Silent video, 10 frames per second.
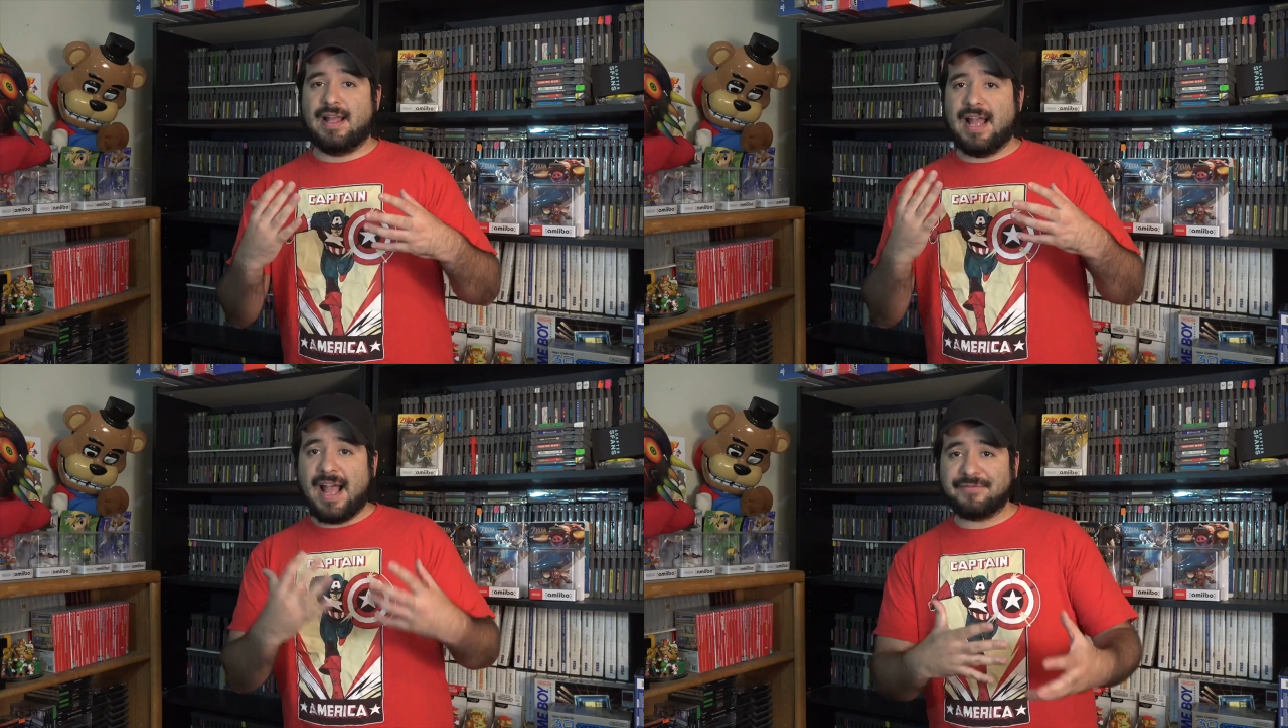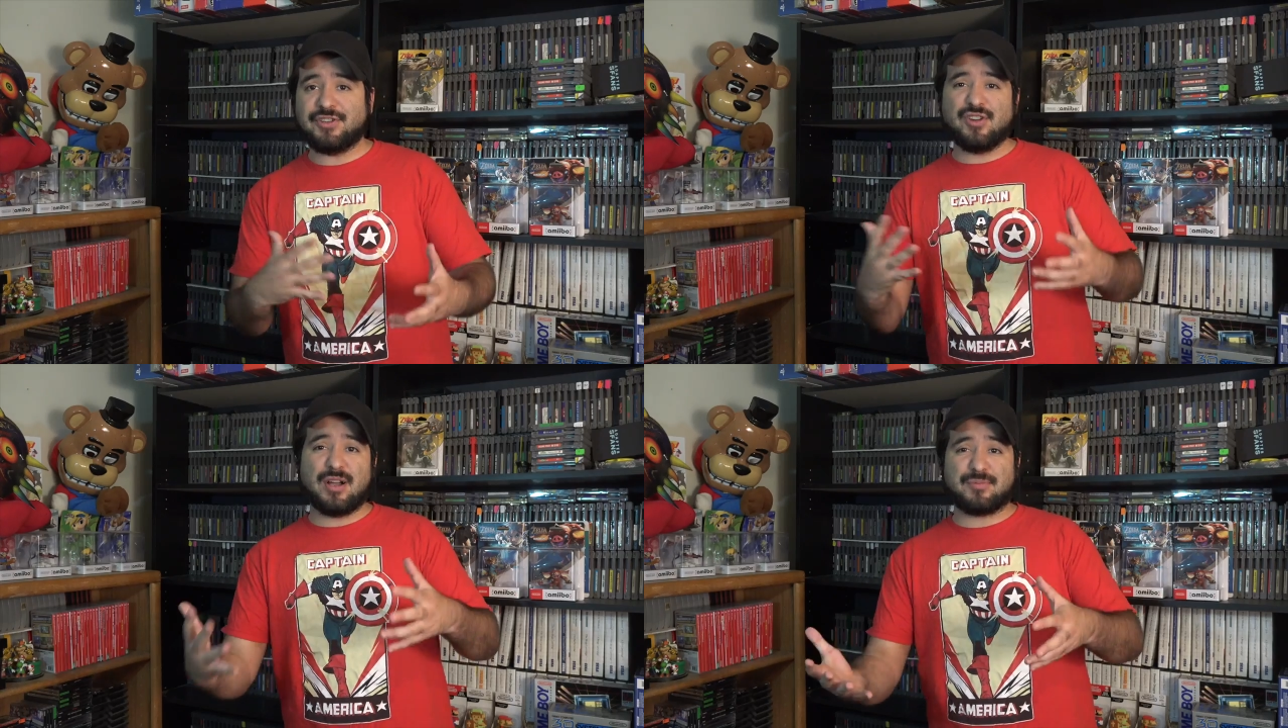After
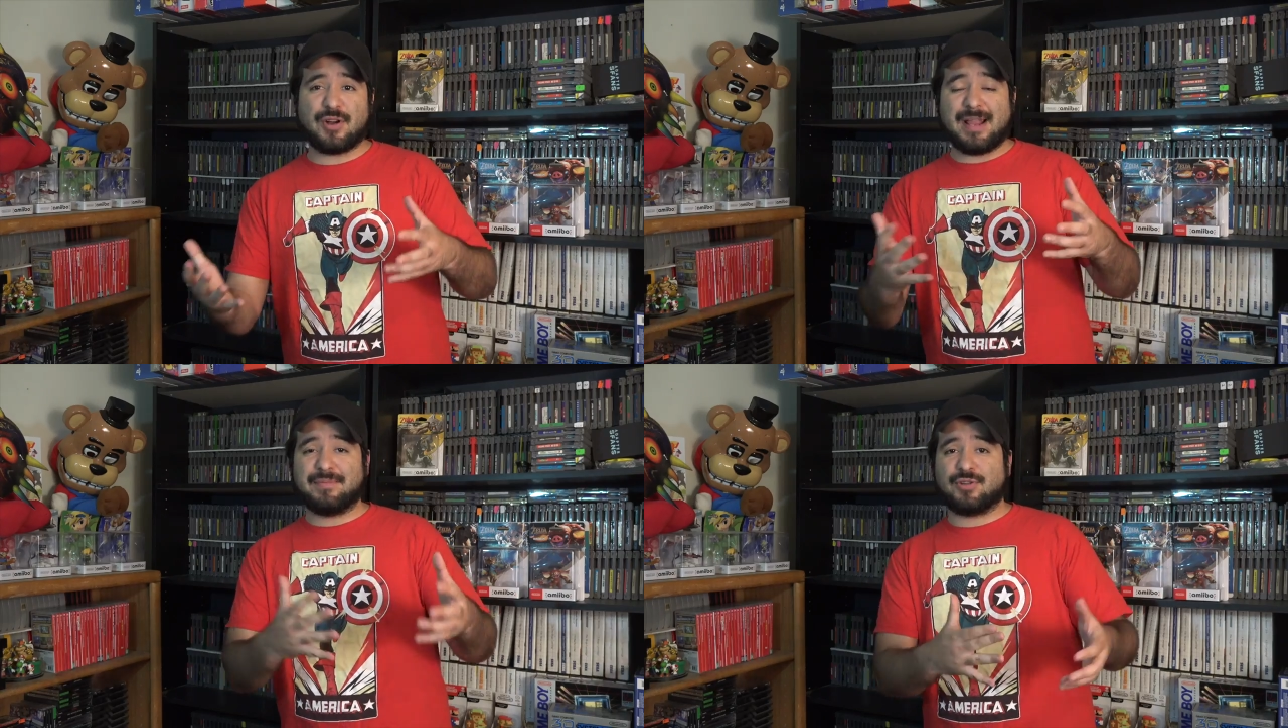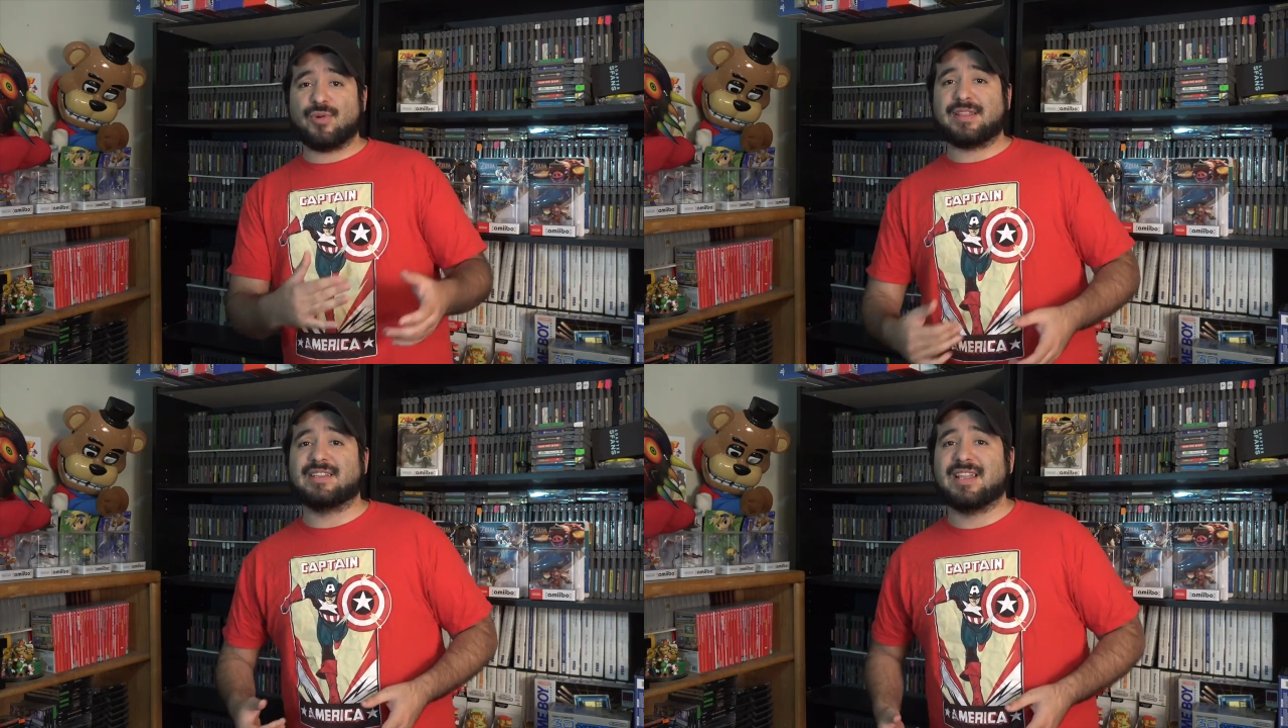you upgrade
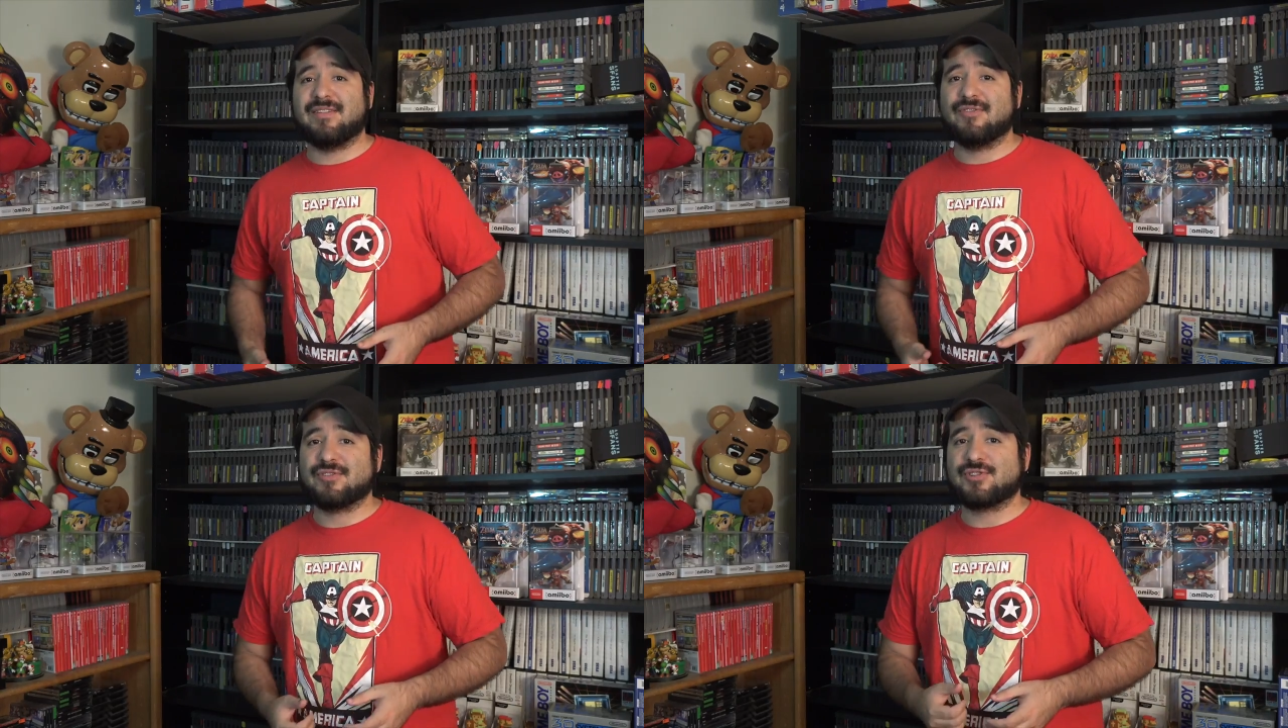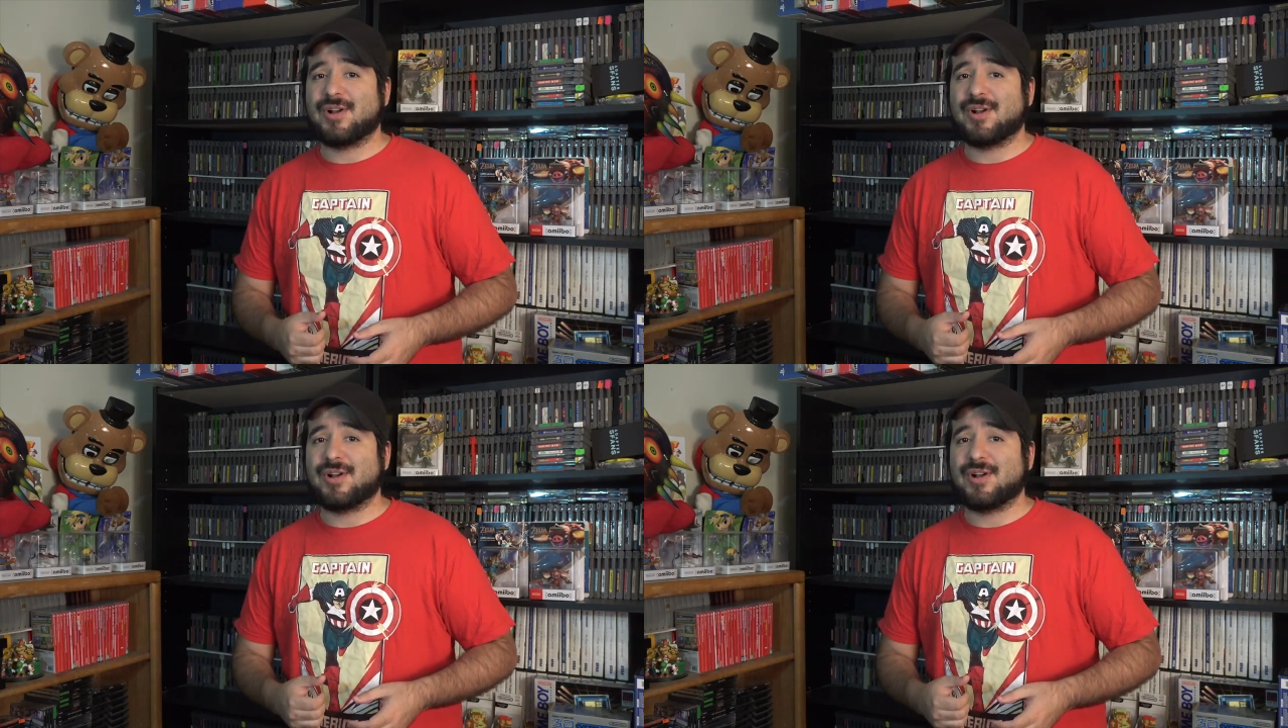between the levels,